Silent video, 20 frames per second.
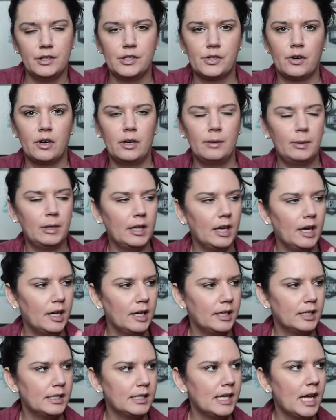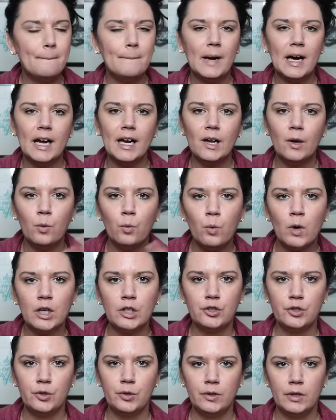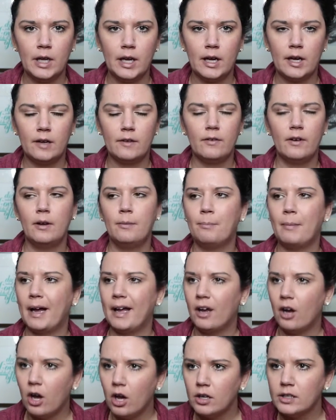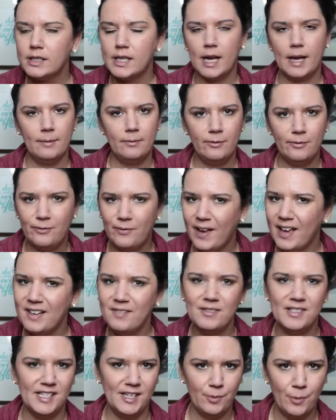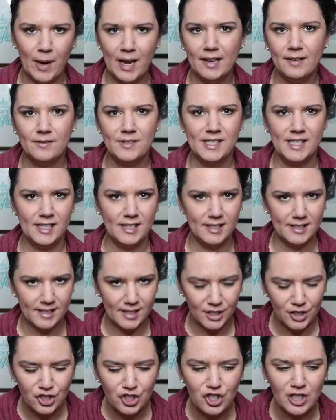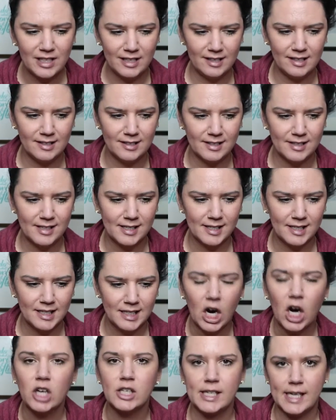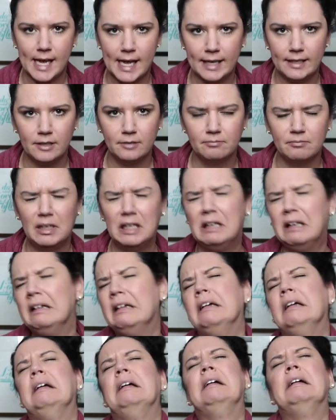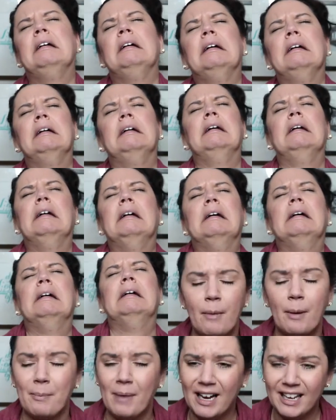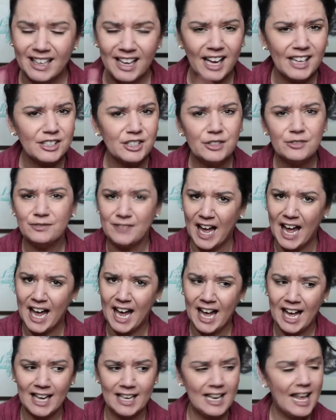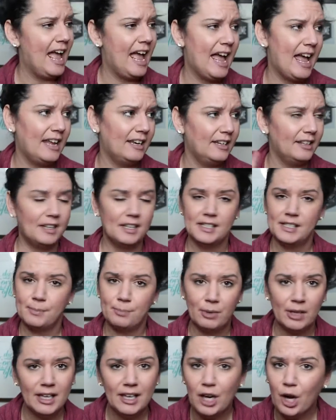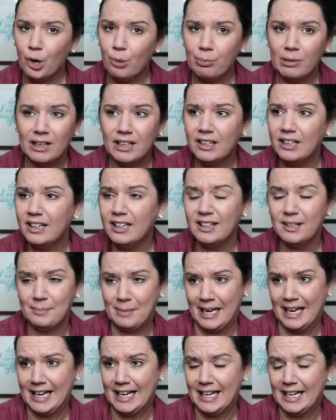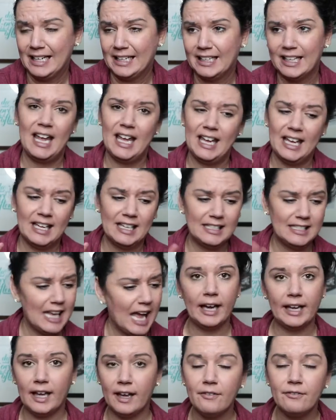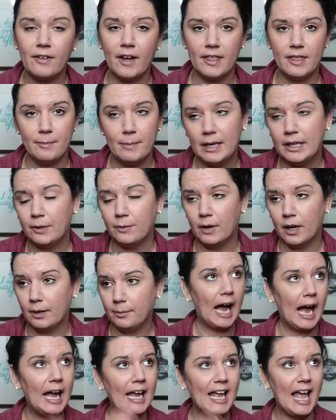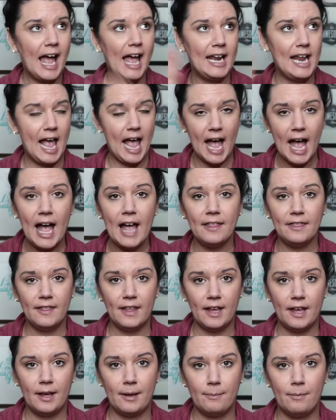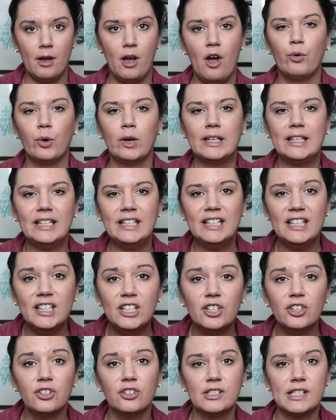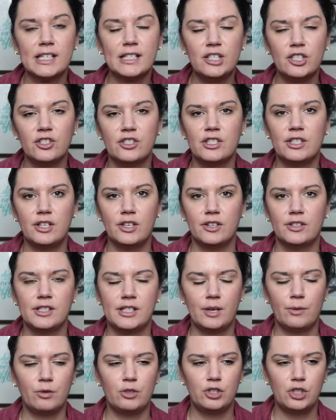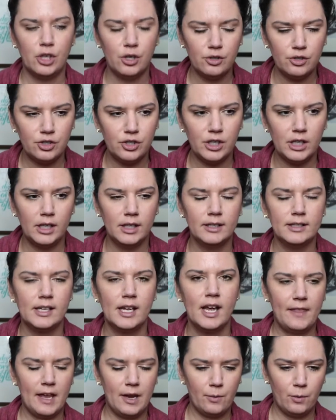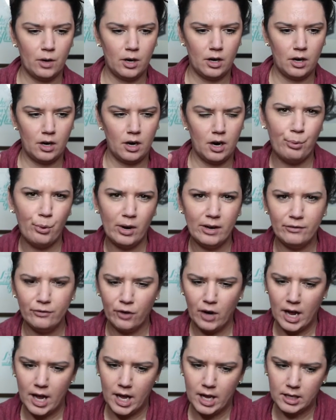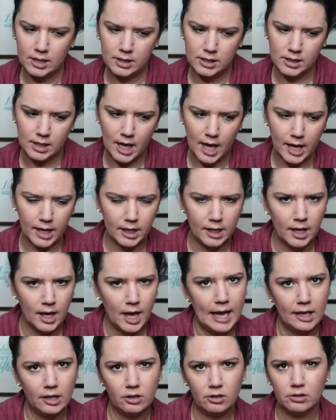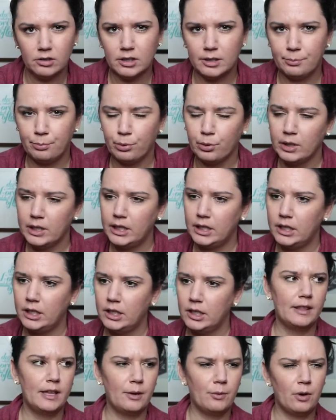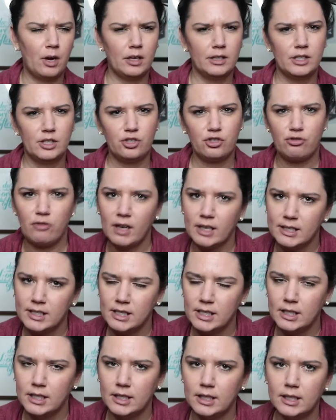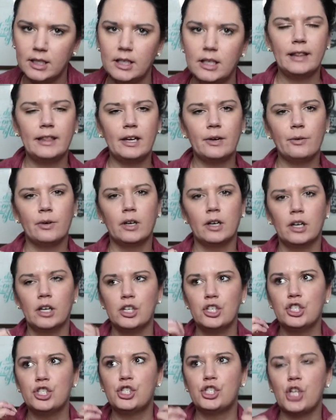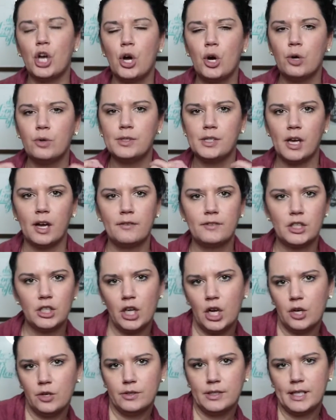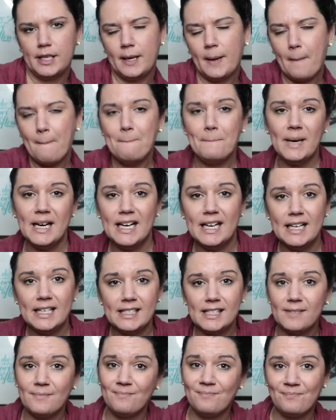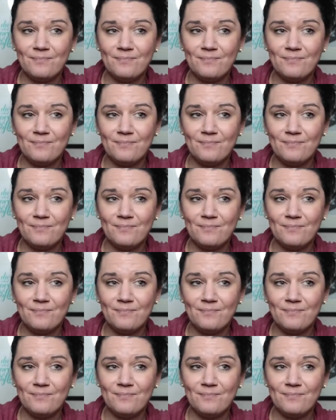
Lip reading: a story because my one true love, my all-time favesy wavesies jeans are dead. My butt got too fat and they split open in the back and I can't find them anywhere. I had had them for years and years and years. They were Joe's jeans. They were boyfriend, like ankle capri. They were all destructed and they were so soft and cozy. But